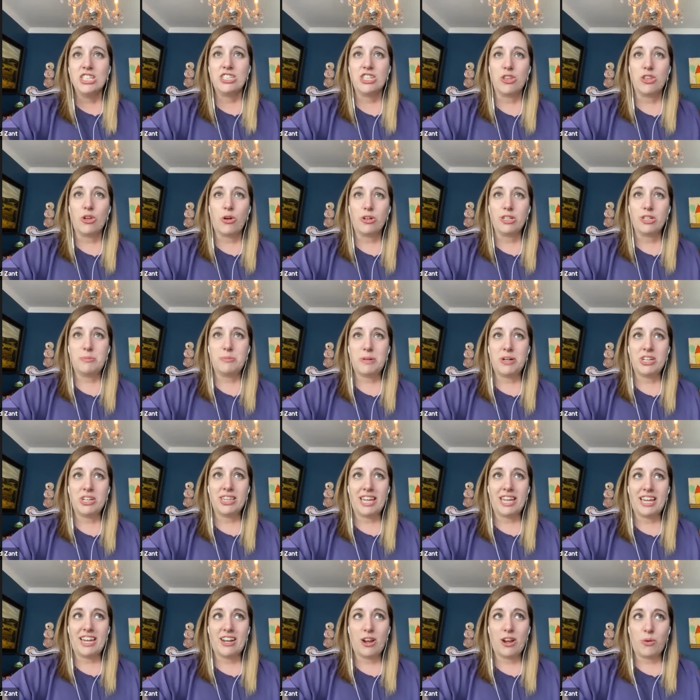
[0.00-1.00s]
So the Holy Spirit
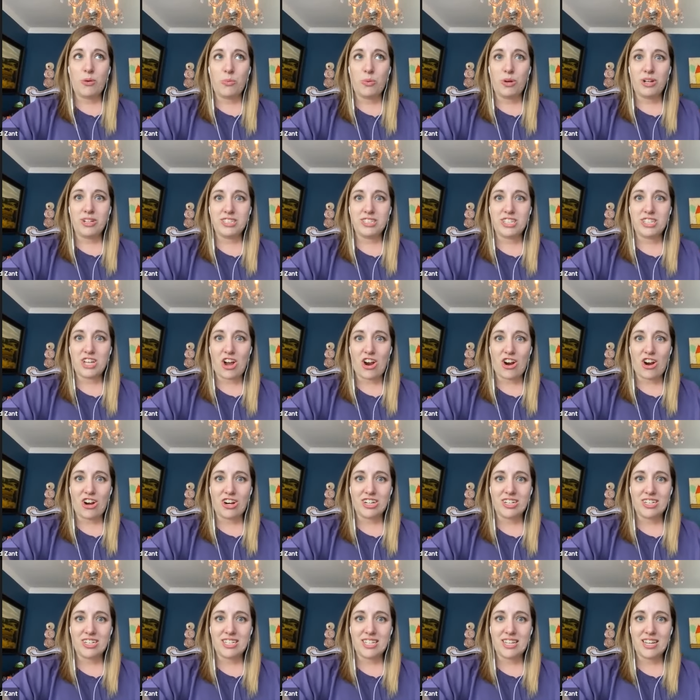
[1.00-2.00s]
laid it on Will's
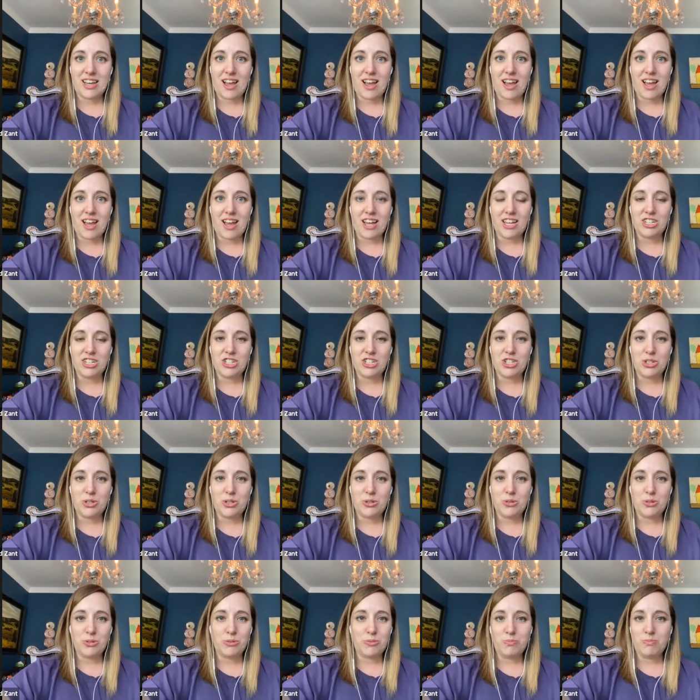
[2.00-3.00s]
heart uh,
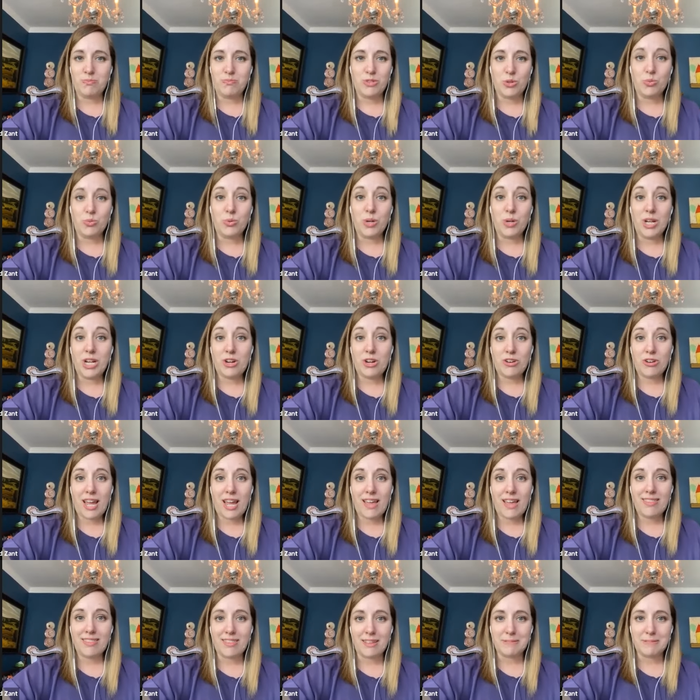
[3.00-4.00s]
to
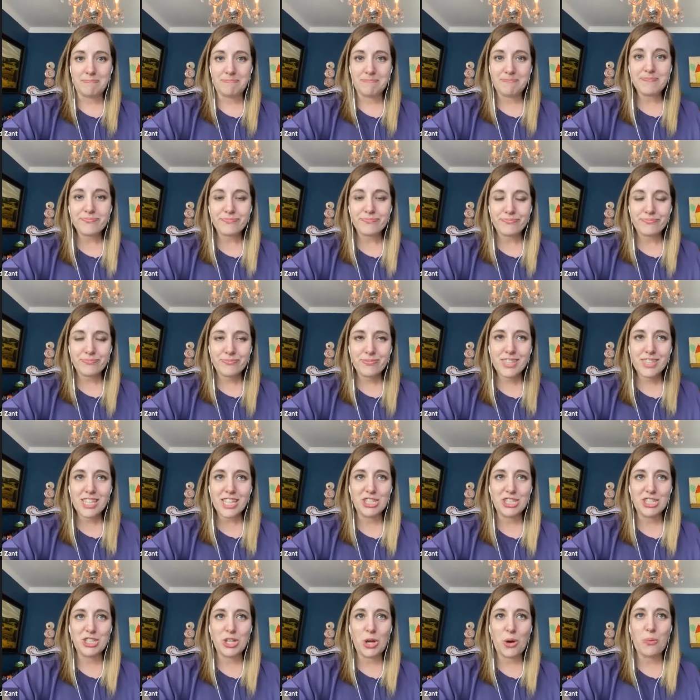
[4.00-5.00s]
recreate them.
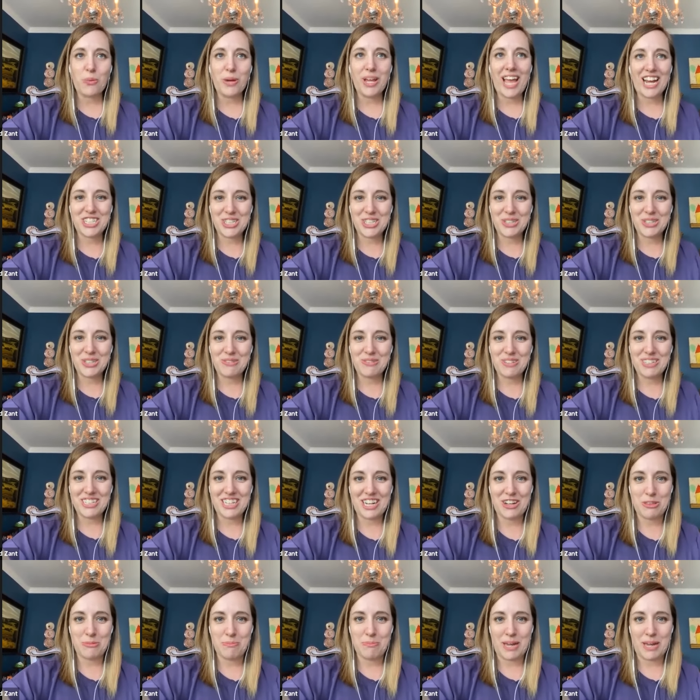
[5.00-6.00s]
So we actually went
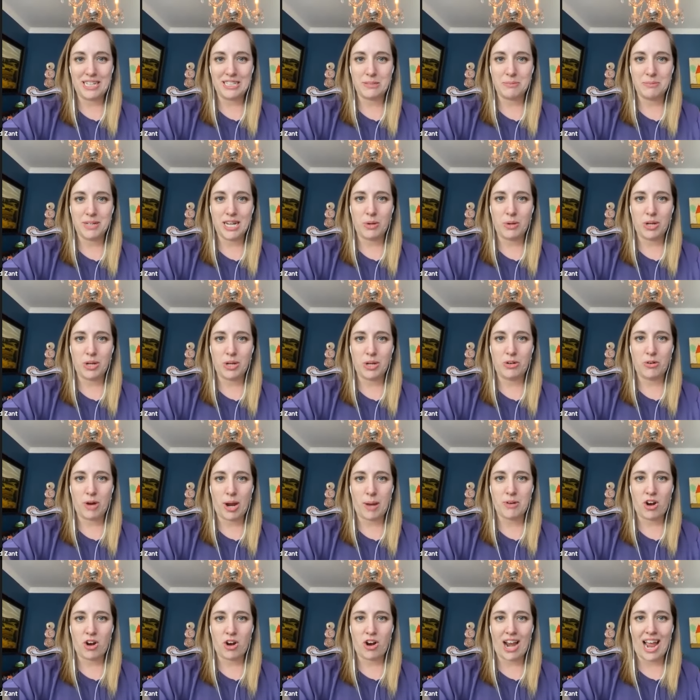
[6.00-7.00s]
down to the basement and we
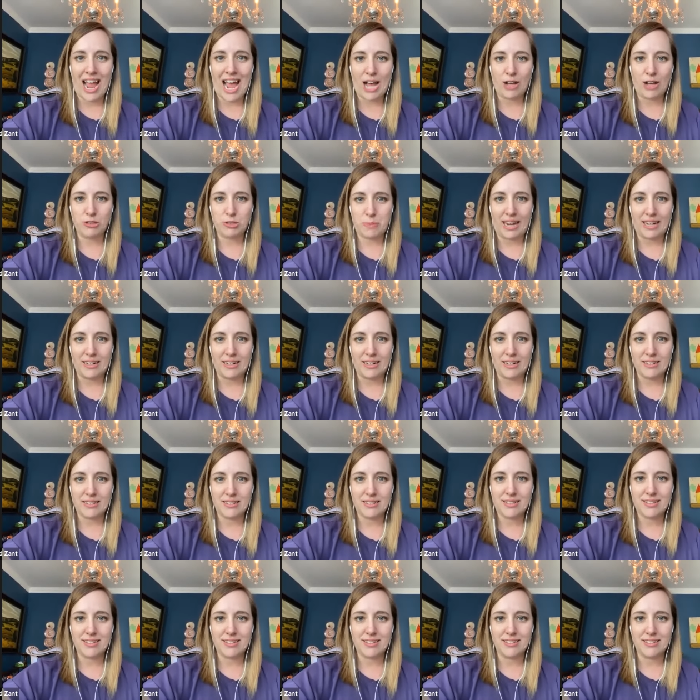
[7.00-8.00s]
grabbed our house paint
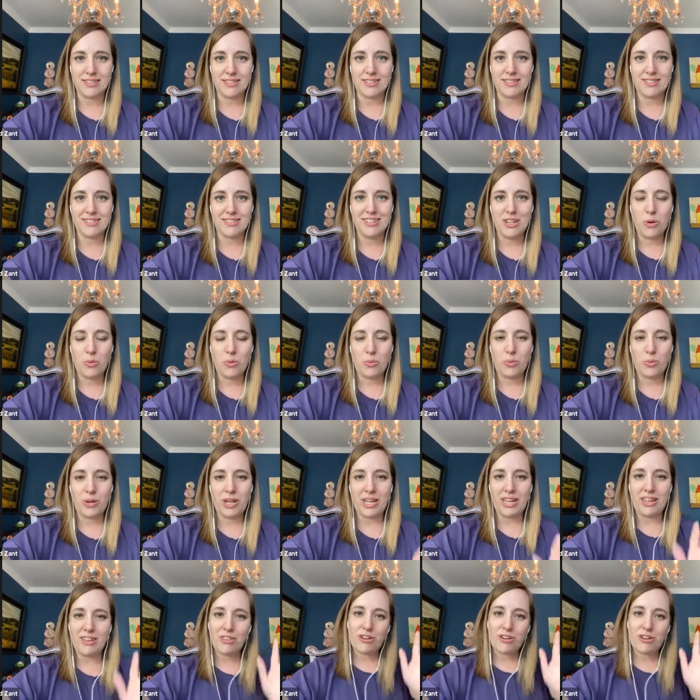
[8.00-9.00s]
because
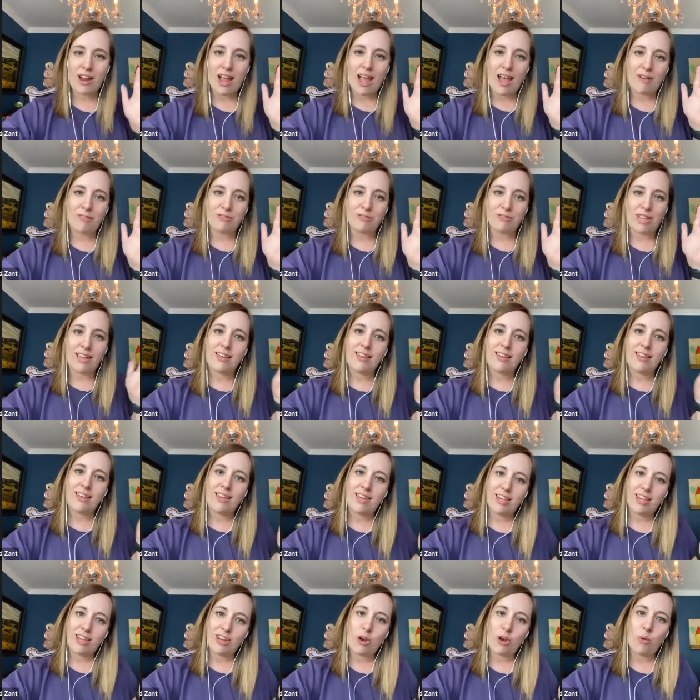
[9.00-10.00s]
we either have like
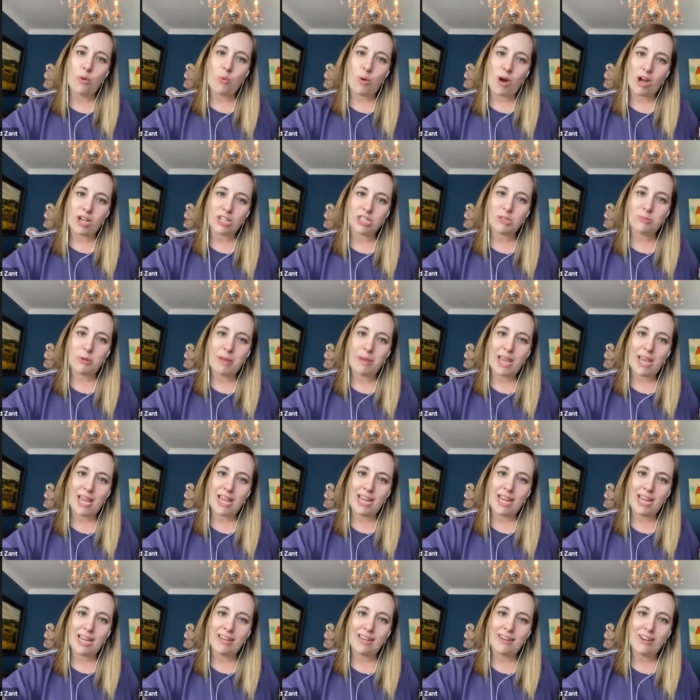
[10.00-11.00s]
oh. kiddo oh. washable
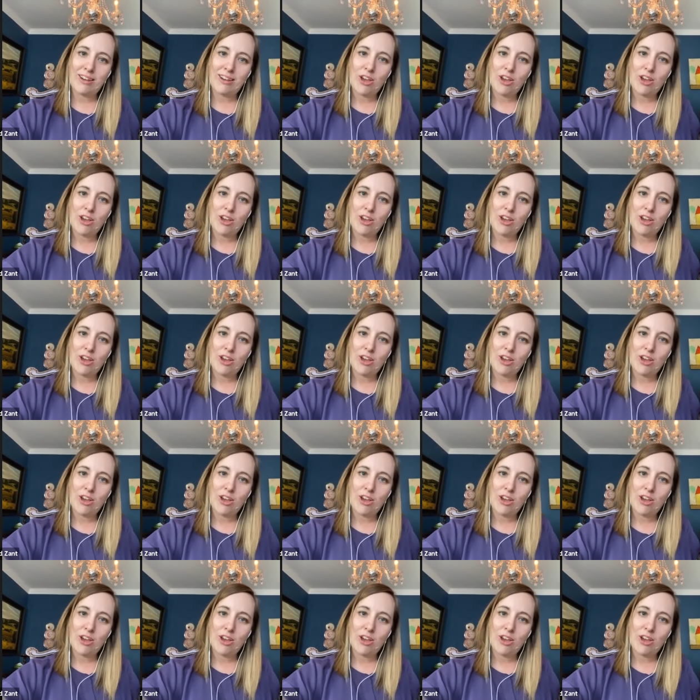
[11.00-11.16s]
paint